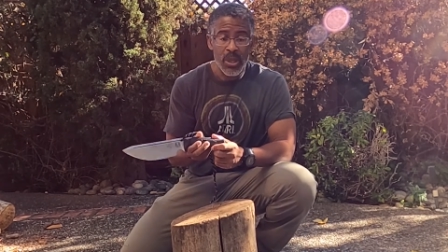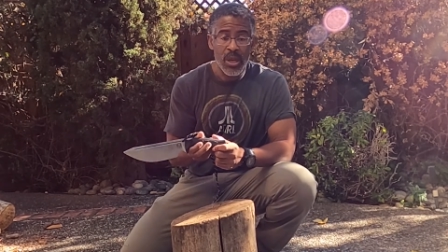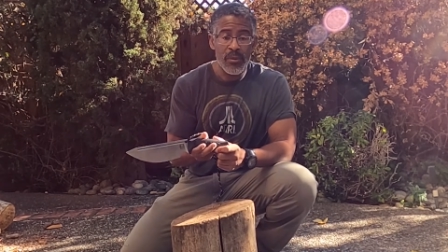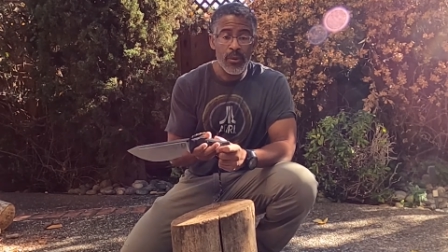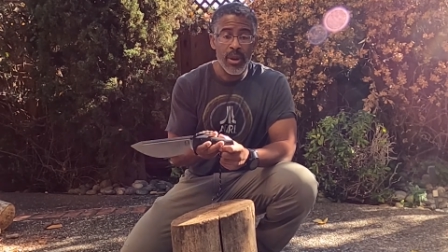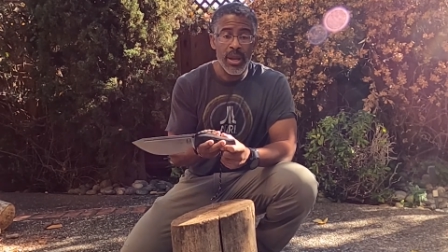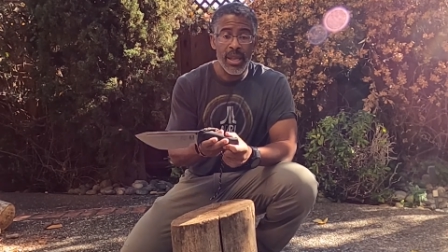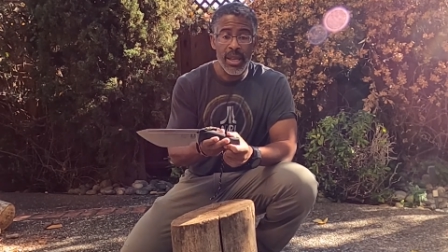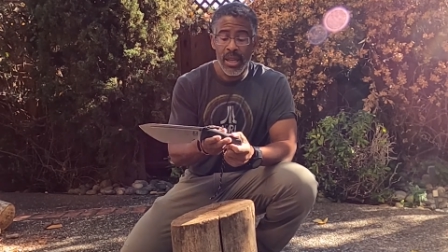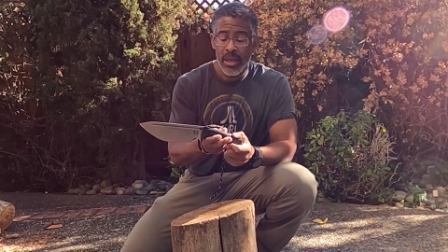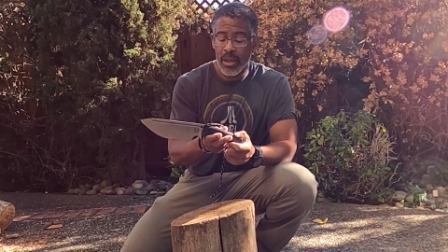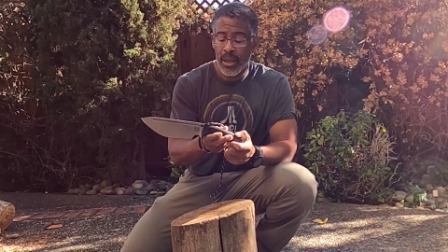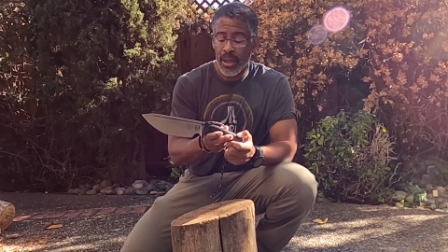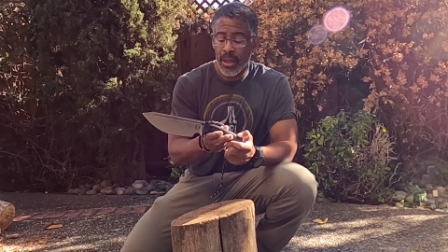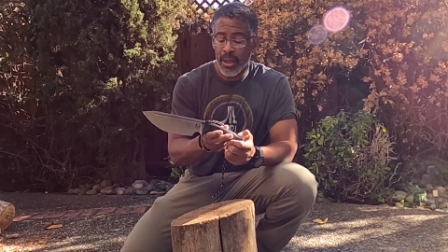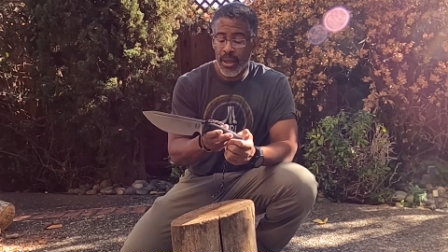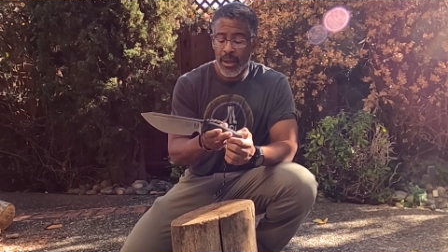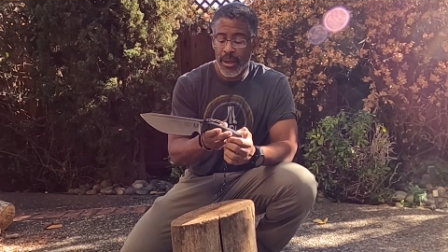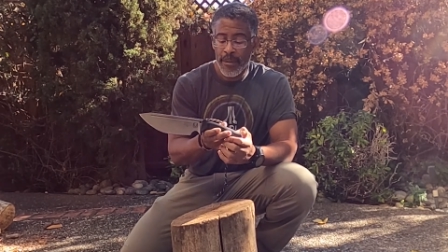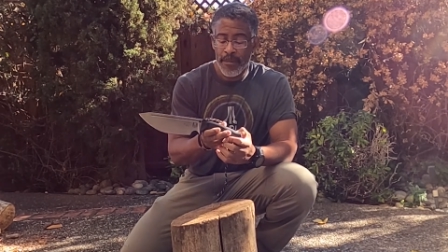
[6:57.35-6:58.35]
whenever I get
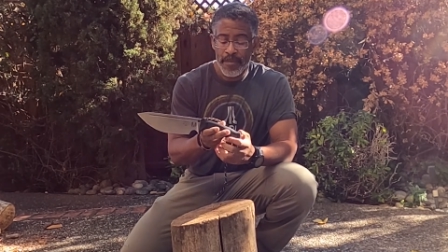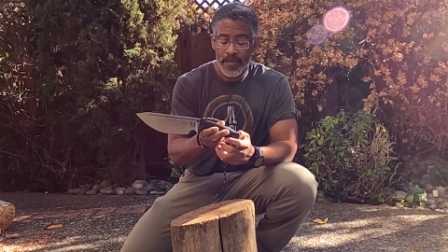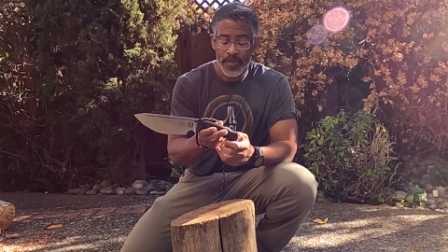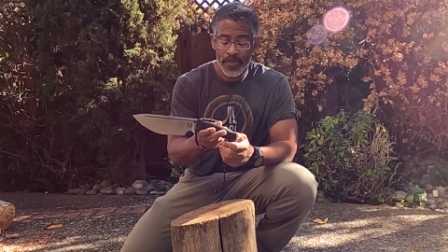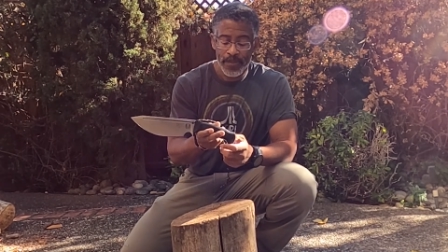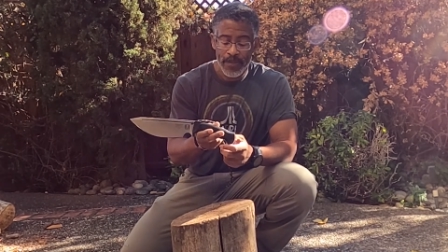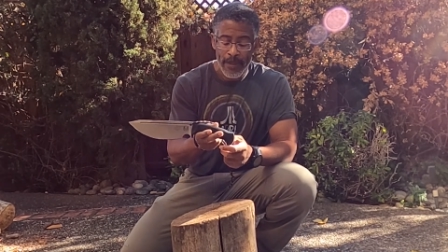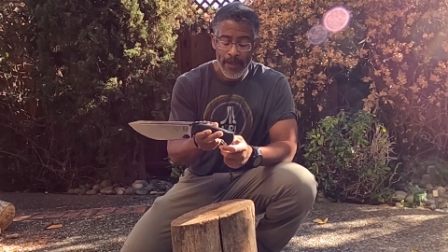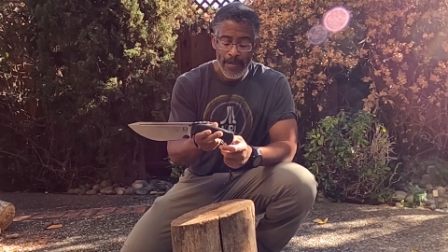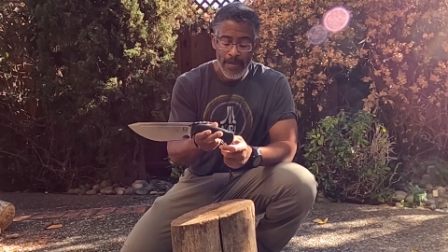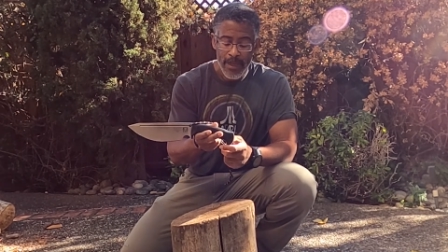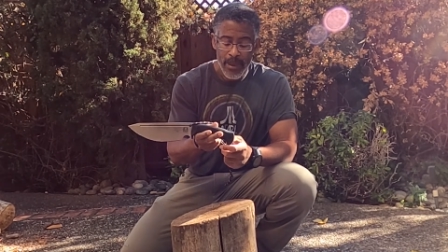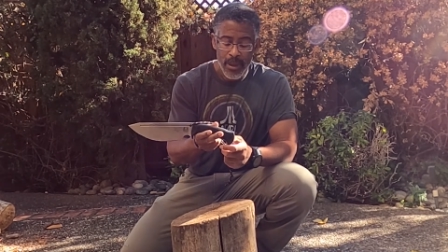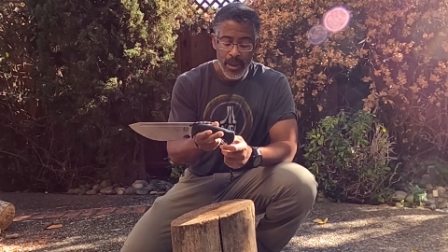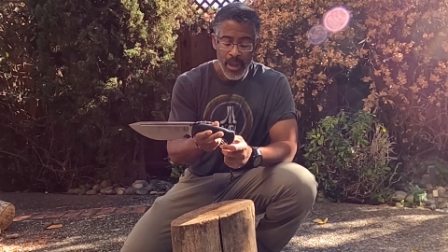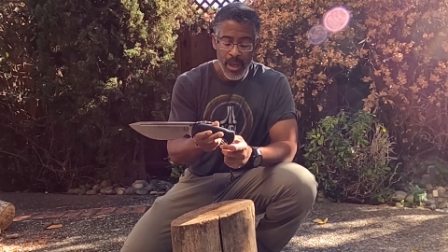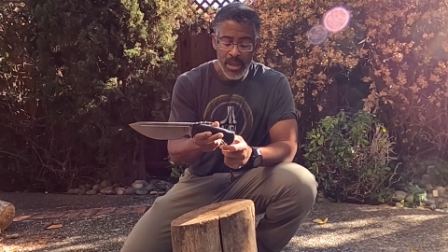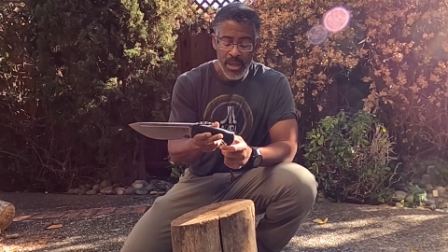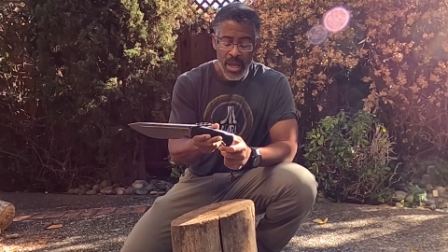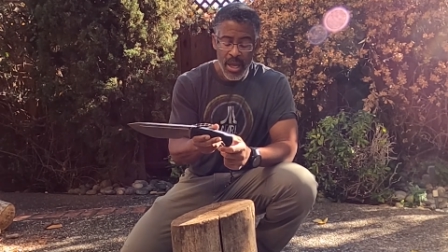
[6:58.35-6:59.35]

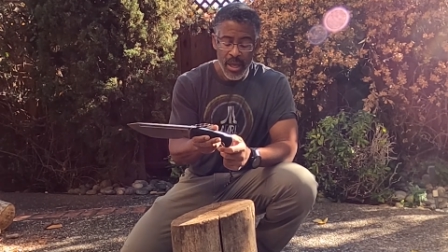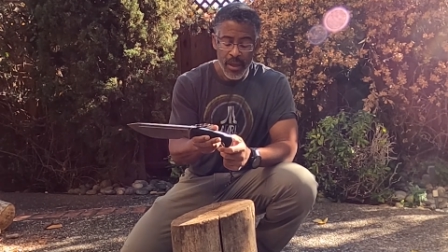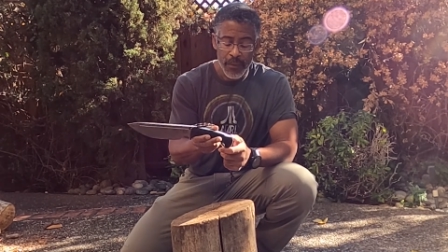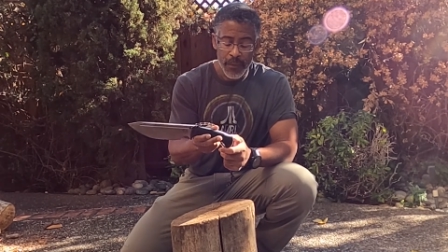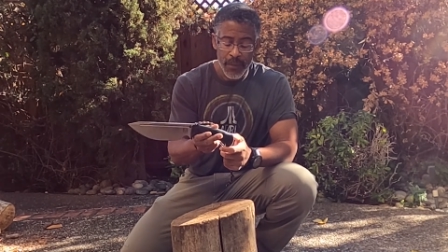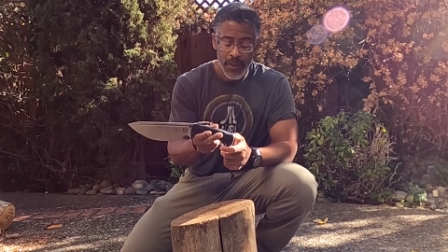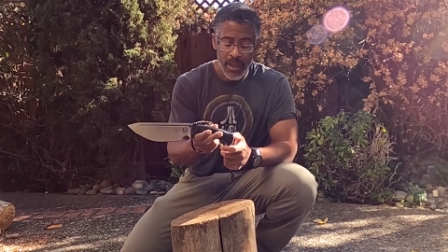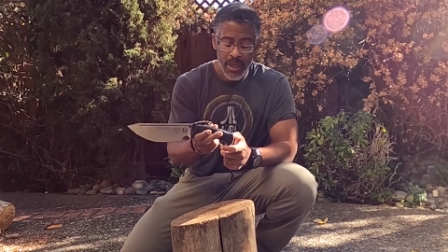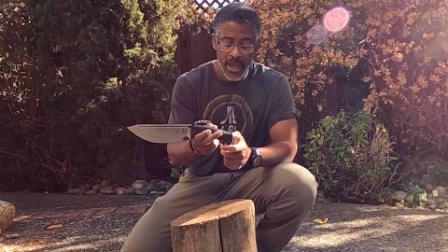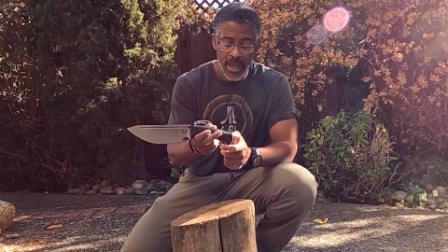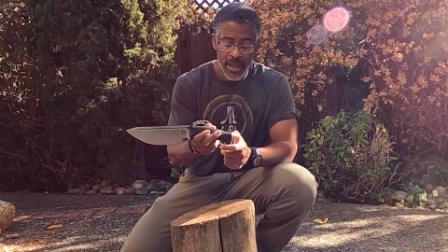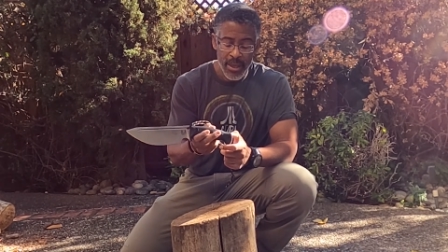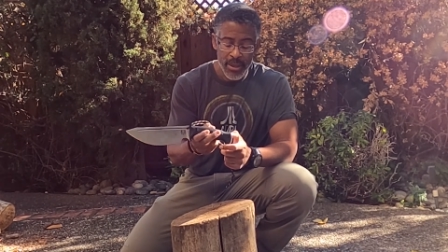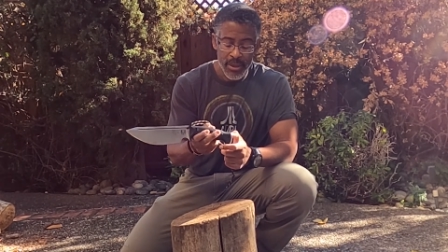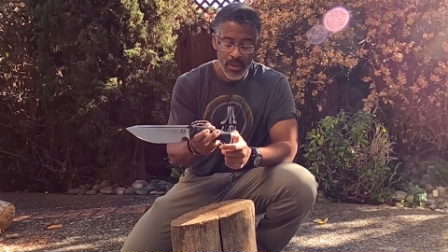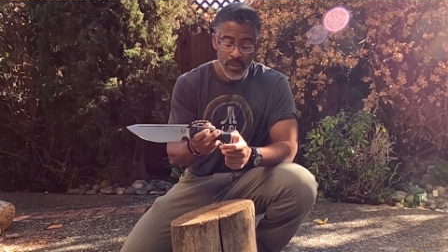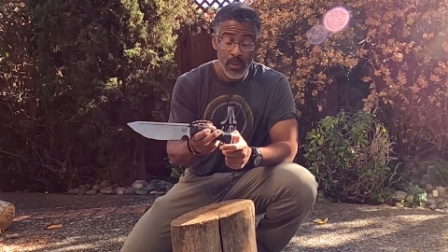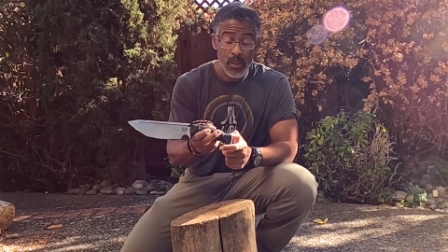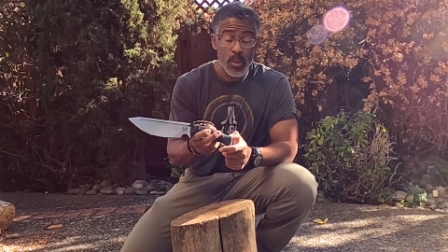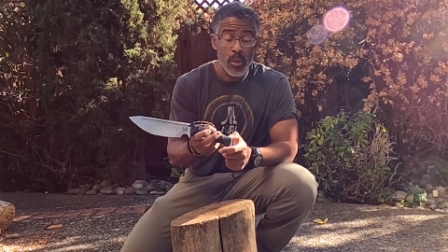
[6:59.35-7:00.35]
a knife that
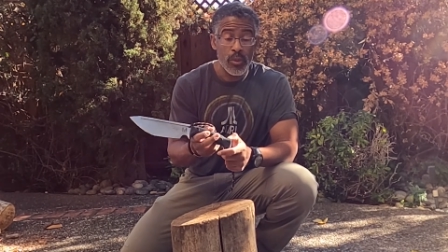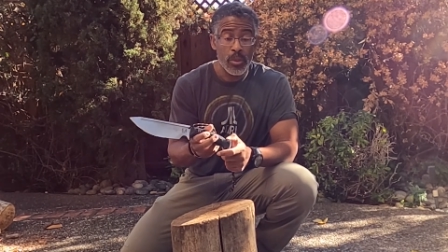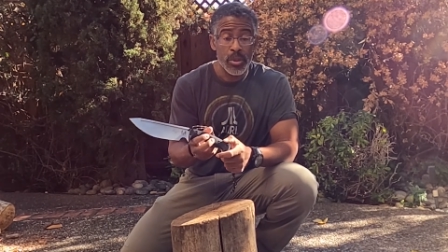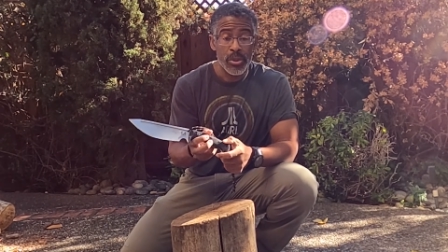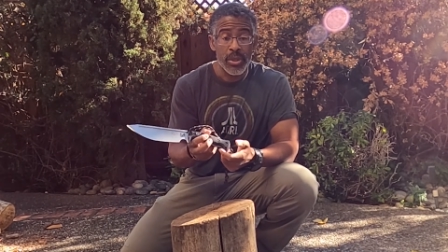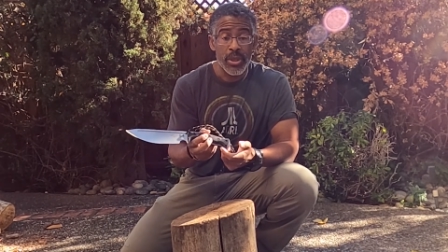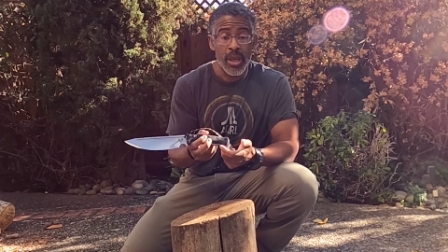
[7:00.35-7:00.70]
has removable